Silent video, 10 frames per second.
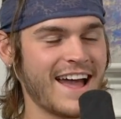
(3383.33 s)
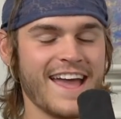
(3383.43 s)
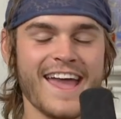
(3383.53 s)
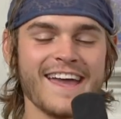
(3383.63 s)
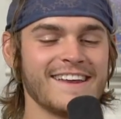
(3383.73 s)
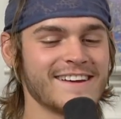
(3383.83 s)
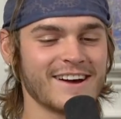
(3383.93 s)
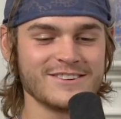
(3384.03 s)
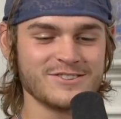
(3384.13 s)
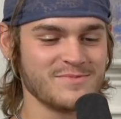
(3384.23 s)
I hated
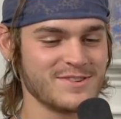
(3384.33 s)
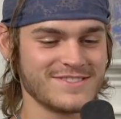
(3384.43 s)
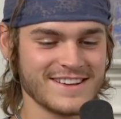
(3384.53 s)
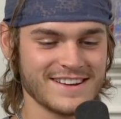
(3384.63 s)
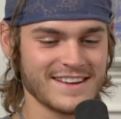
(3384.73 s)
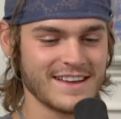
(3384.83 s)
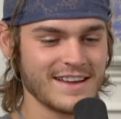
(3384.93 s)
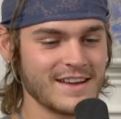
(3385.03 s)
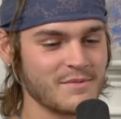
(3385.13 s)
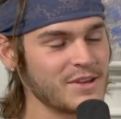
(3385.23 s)
country music.
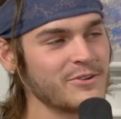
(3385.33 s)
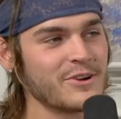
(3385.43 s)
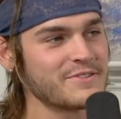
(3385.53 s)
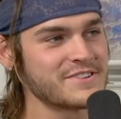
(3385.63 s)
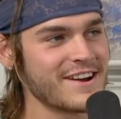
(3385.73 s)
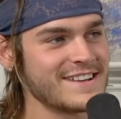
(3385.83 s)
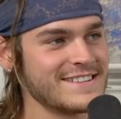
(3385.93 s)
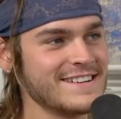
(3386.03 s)
But you wanna know what's crazy?